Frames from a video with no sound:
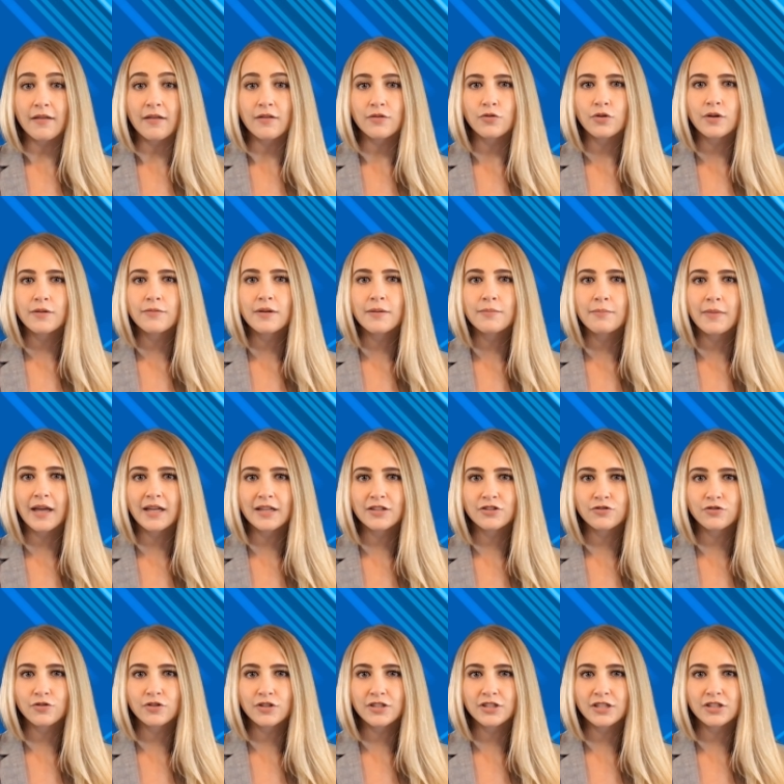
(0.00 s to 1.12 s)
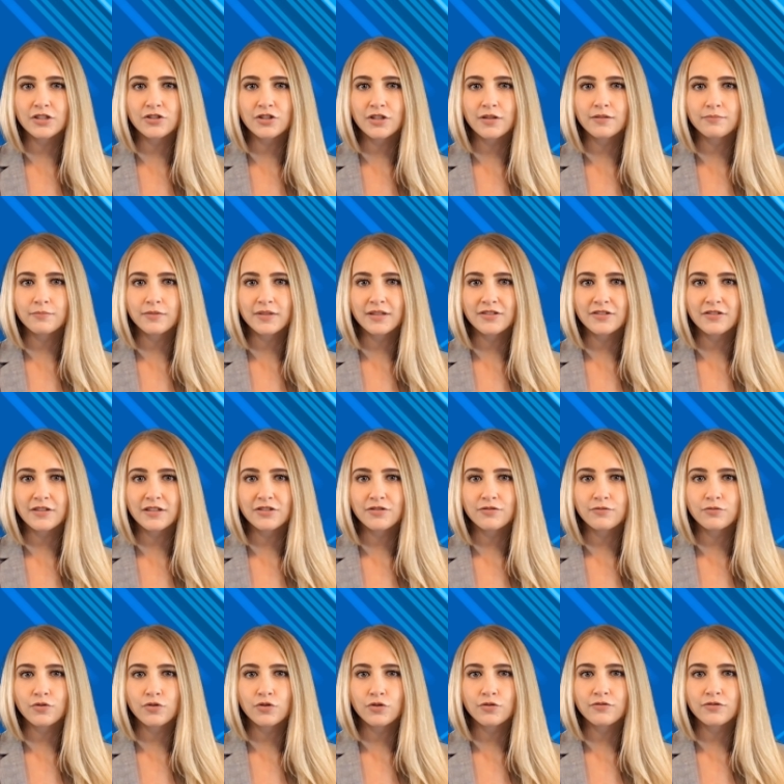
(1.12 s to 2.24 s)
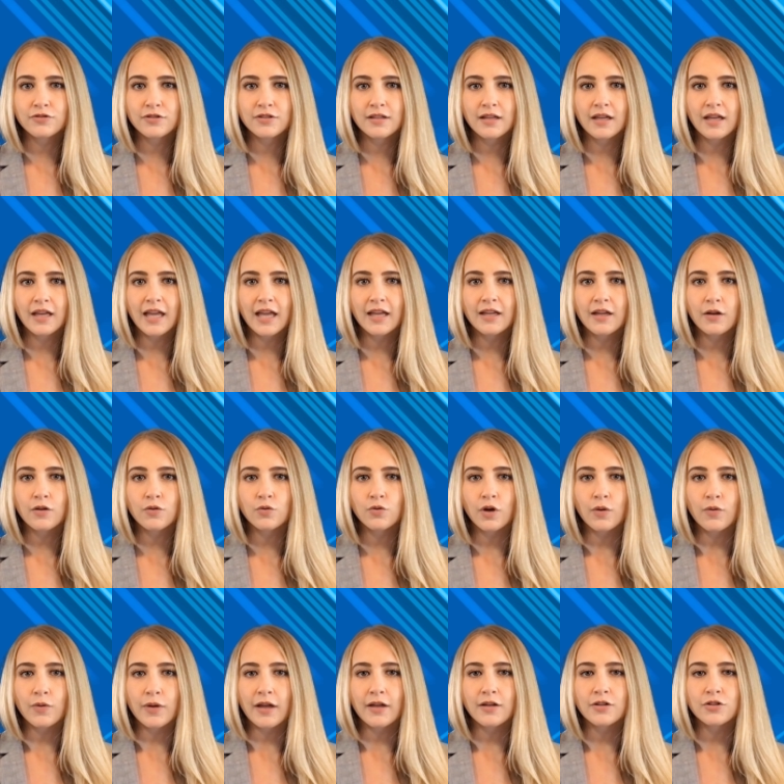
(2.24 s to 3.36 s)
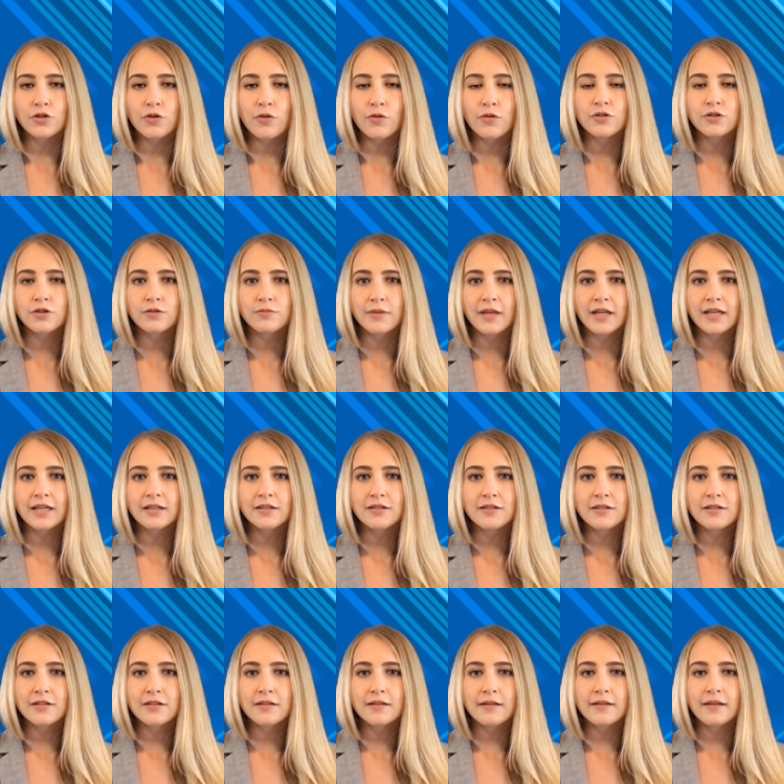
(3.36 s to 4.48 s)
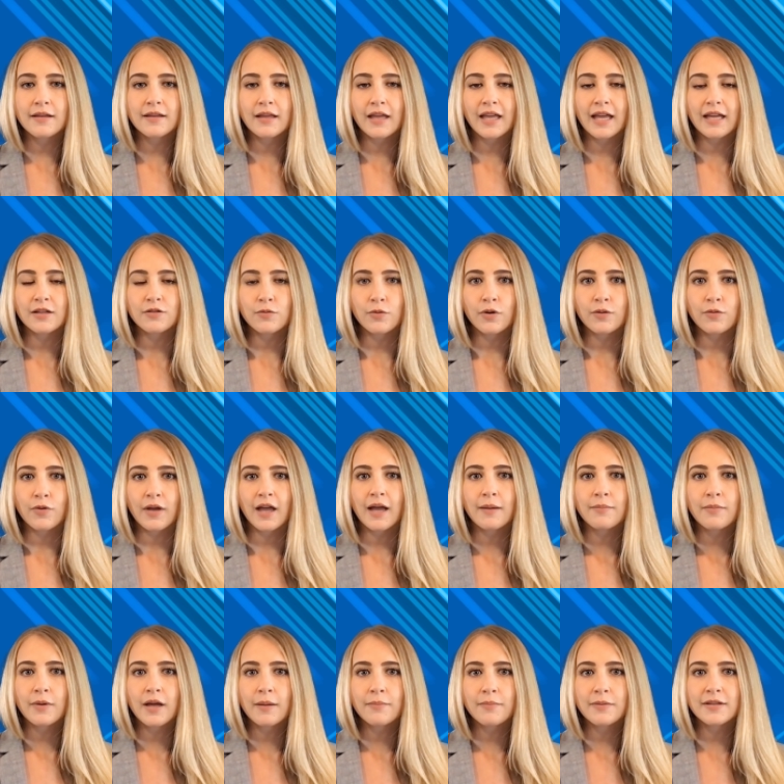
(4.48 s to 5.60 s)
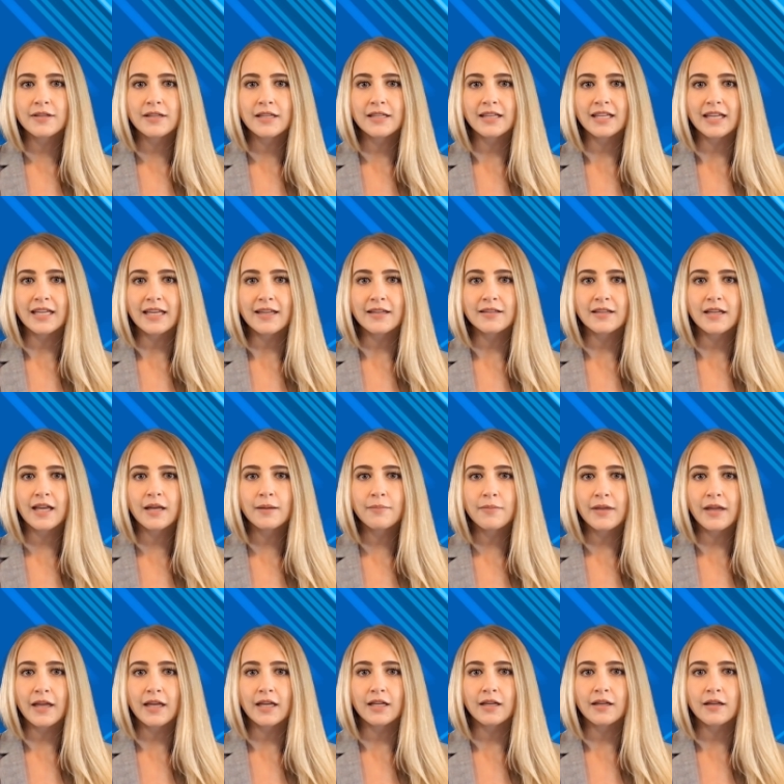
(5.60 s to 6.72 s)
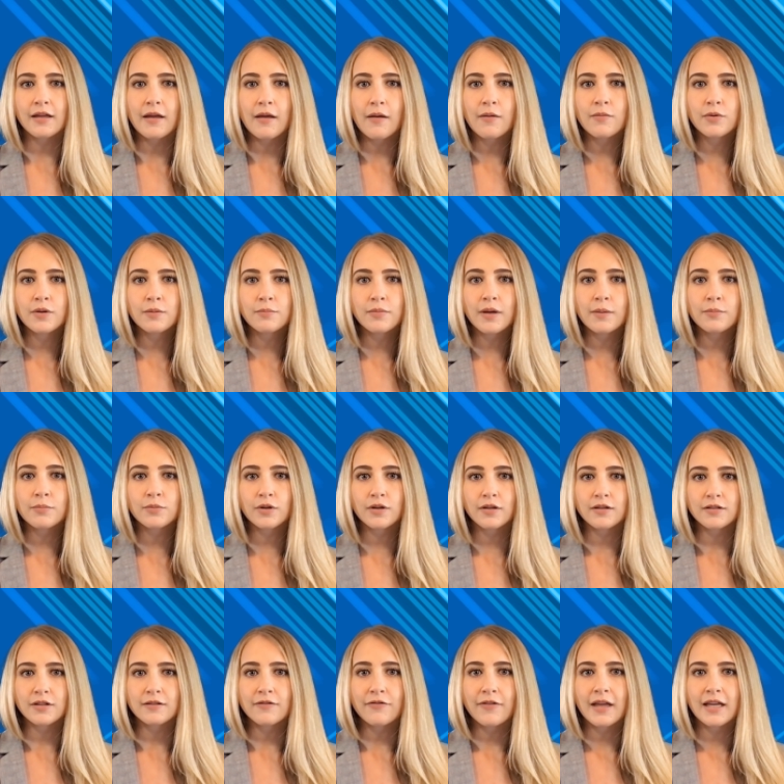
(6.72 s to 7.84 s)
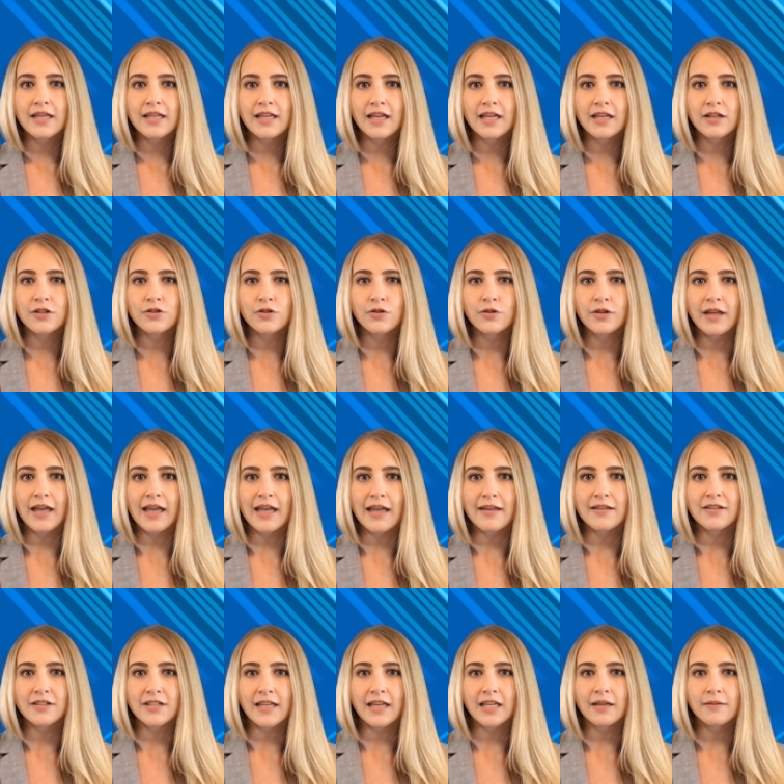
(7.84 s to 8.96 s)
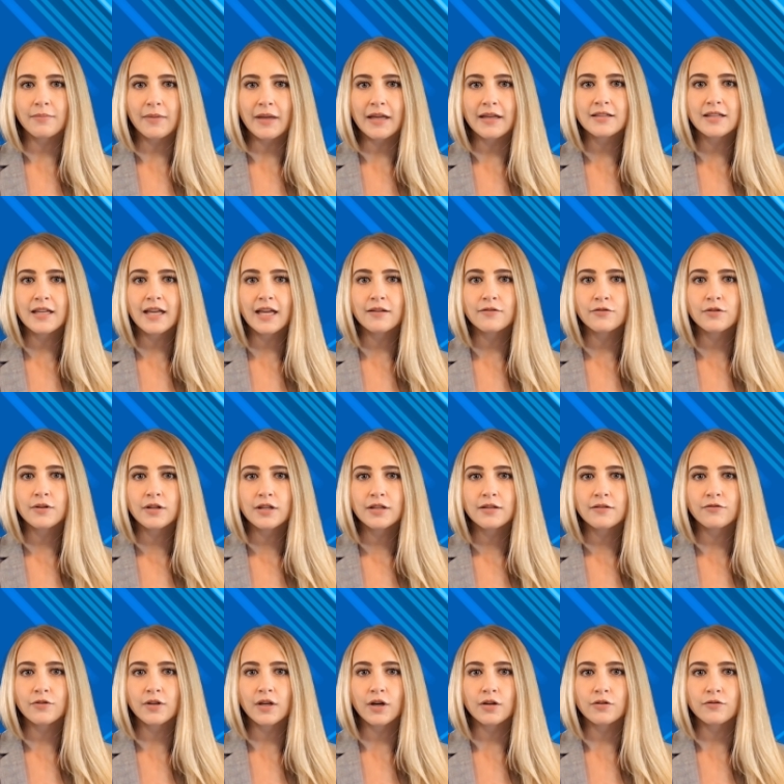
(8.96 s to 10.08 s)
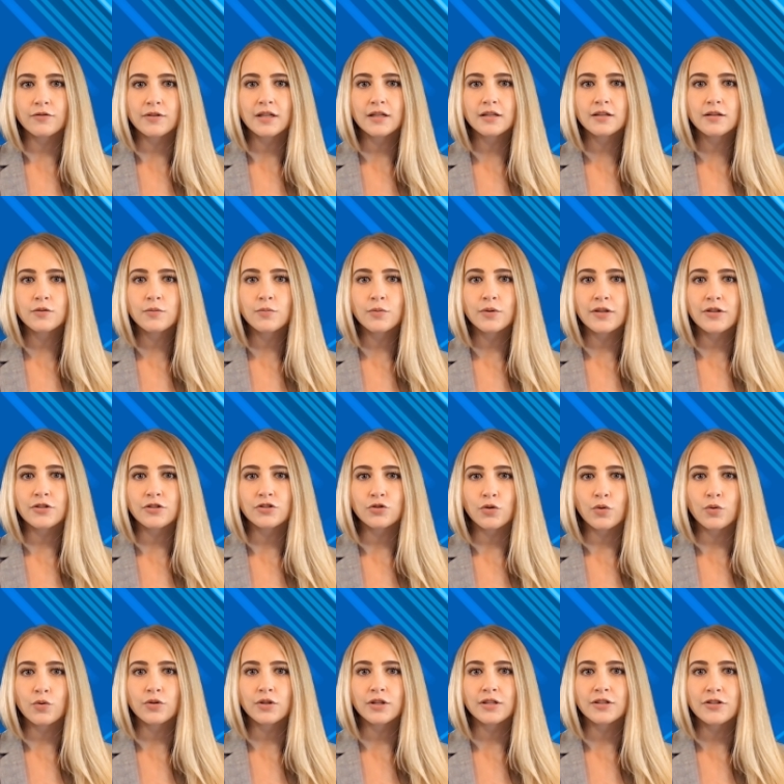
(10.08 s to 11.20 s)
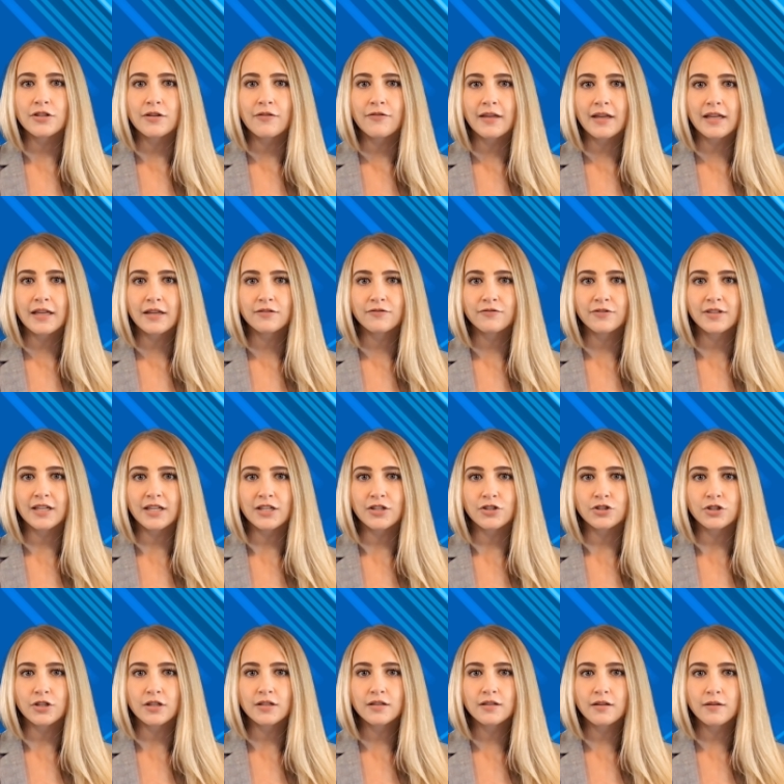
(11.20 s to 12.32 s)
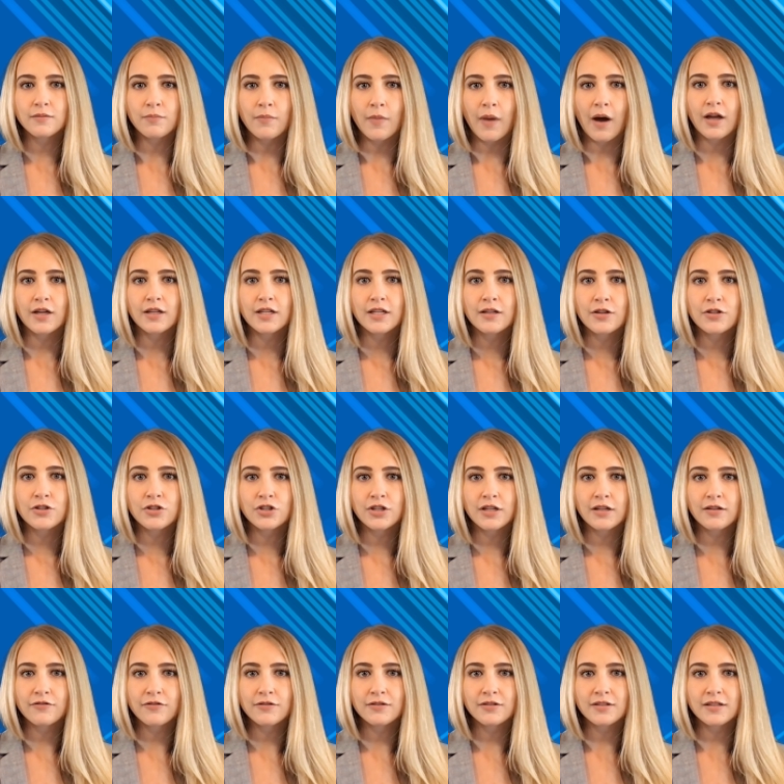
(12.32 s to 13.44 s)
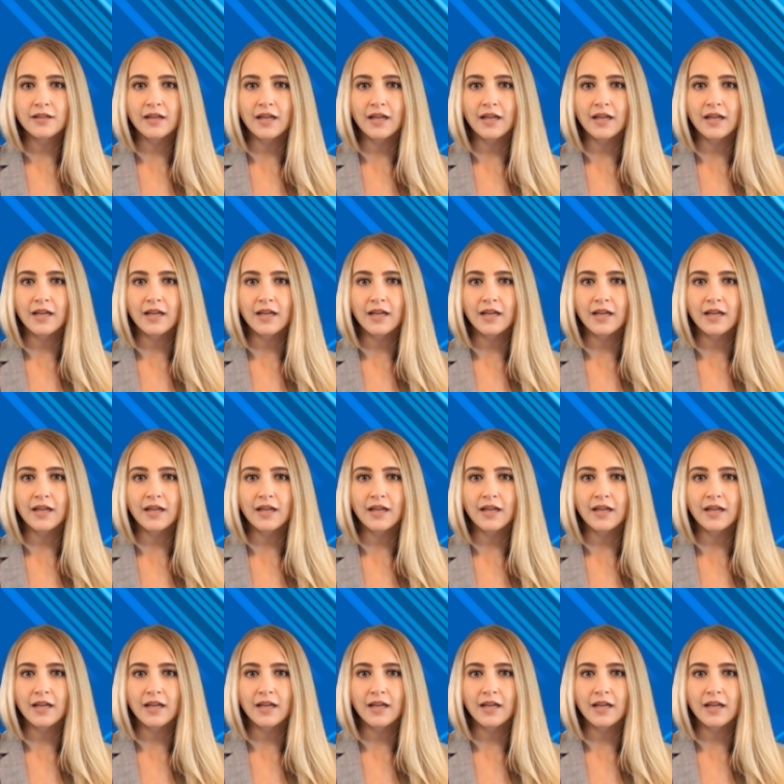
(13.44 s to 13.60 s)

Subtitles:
driven by strategic business moves and a growing user base. As we wrap up today's update, remember the financial landscape is ever evolving with stories of innovation, market shifts,